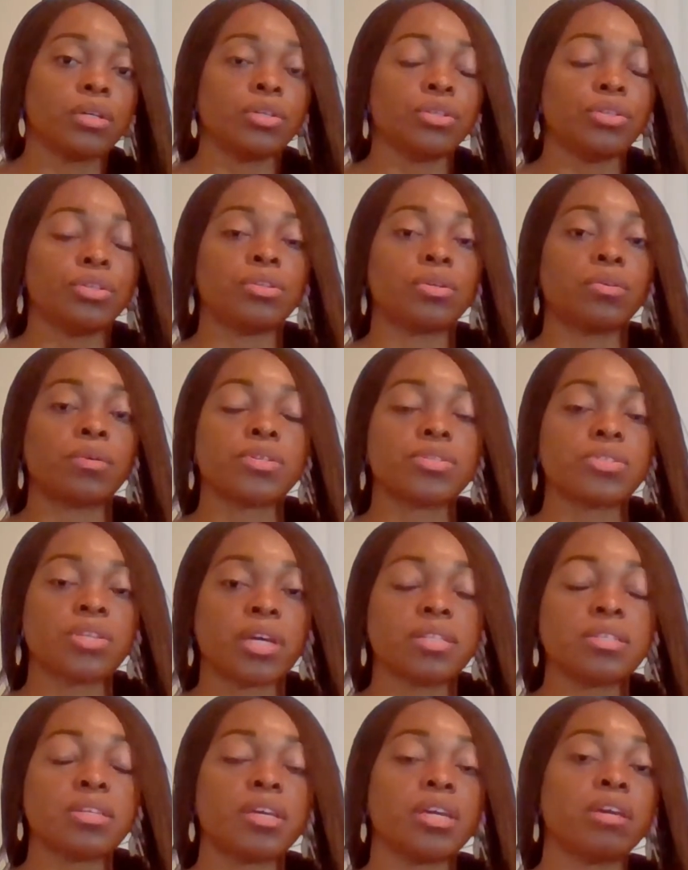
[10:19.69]
You know, it's
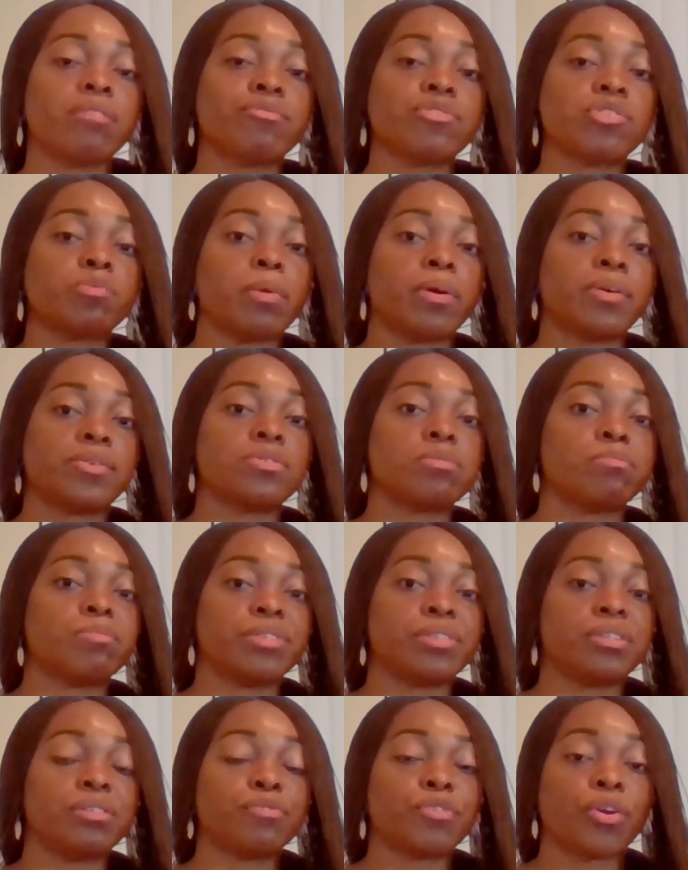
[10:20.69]
like taking
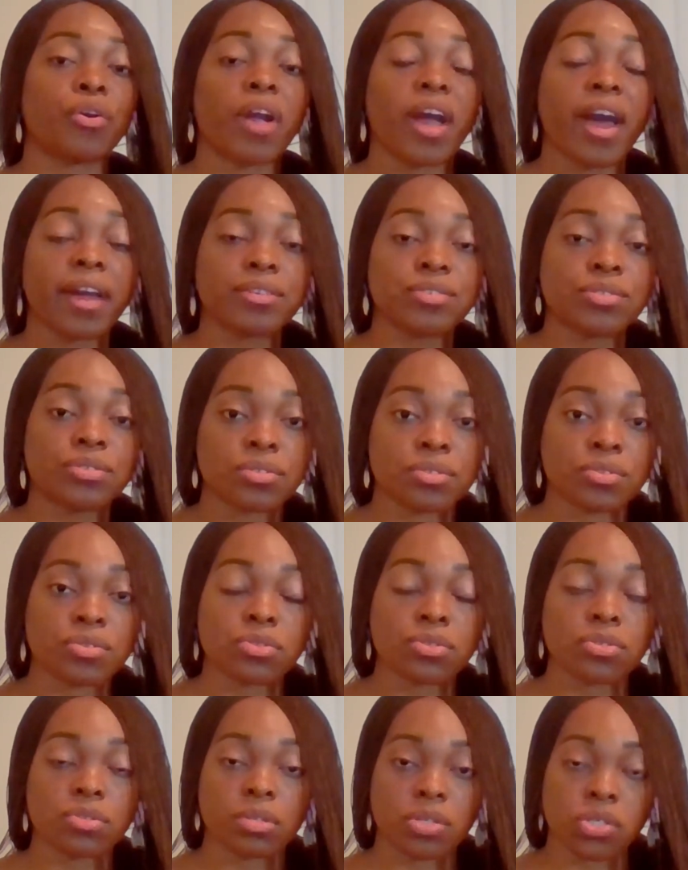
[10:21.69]
responsibility for your
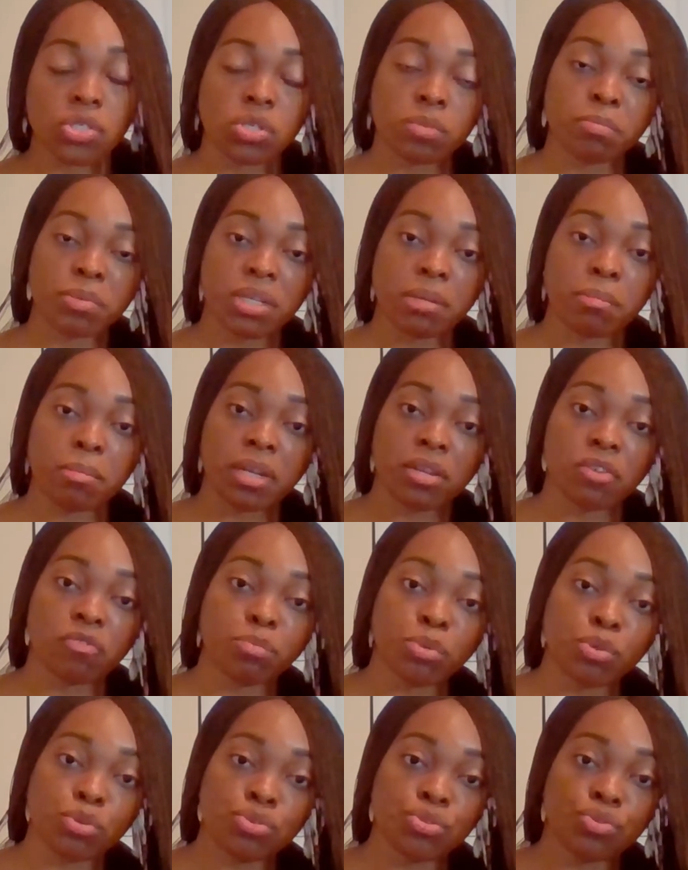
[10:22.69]
actions. If somebody might
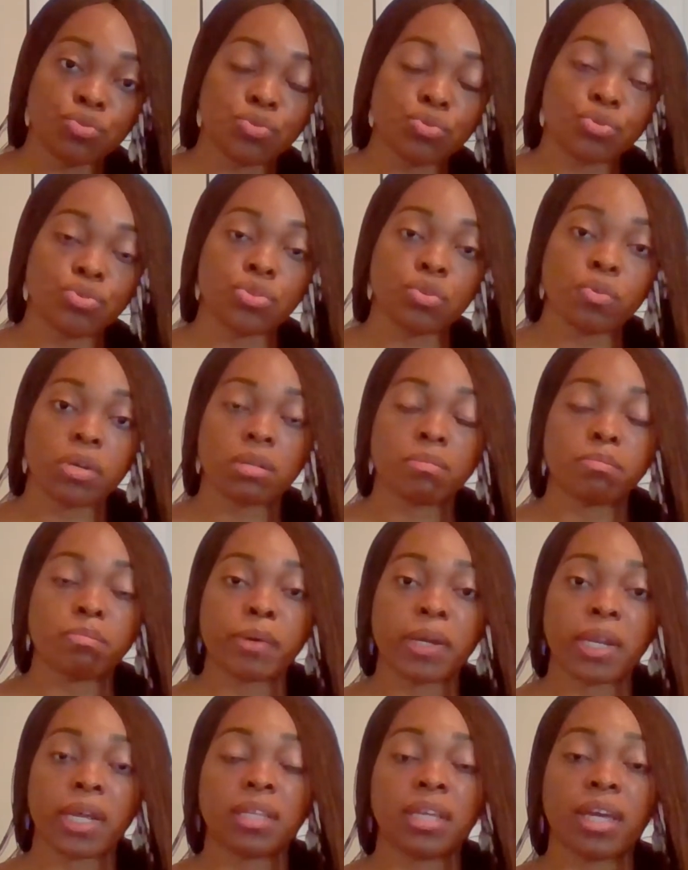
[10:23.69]
have pushed you to do it,
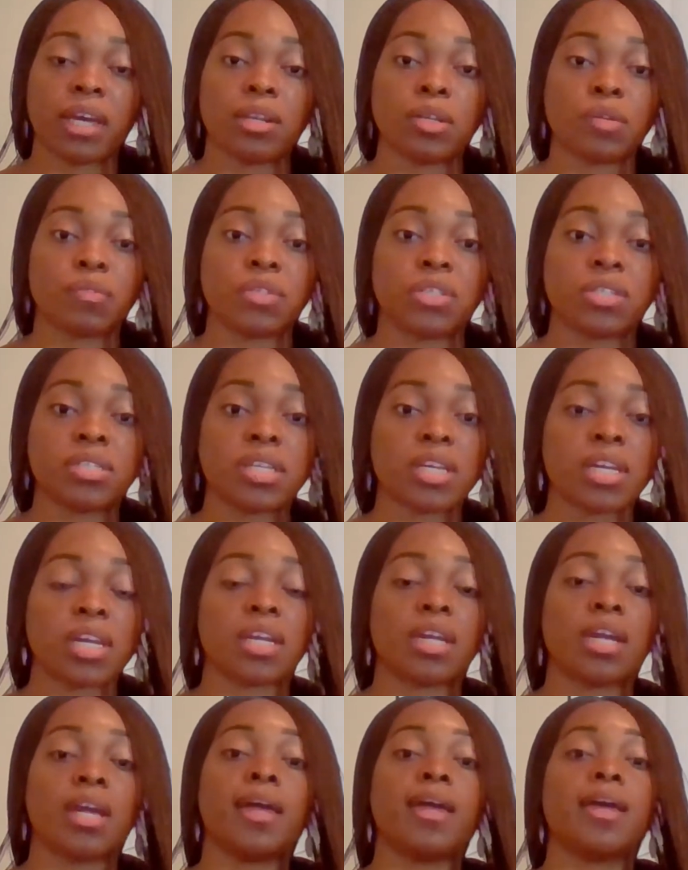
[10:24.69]
but at the end of the
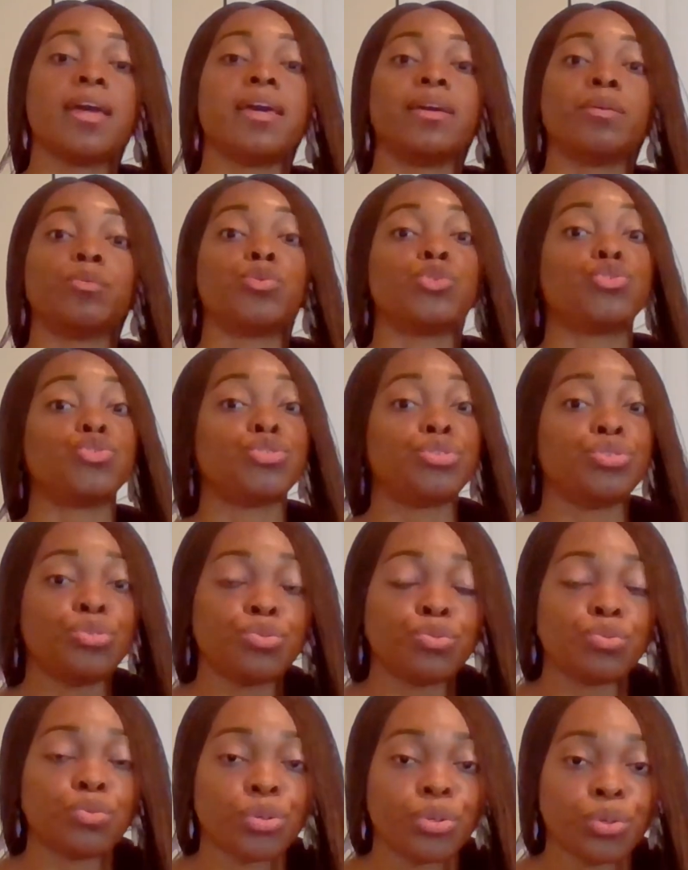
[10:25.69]
day, it was
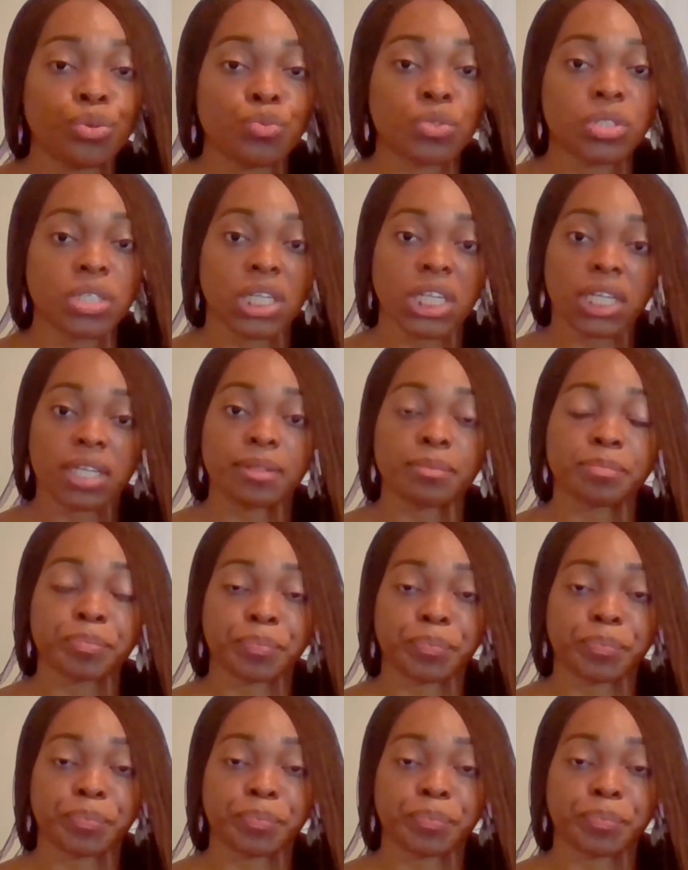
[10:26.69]
you who did it.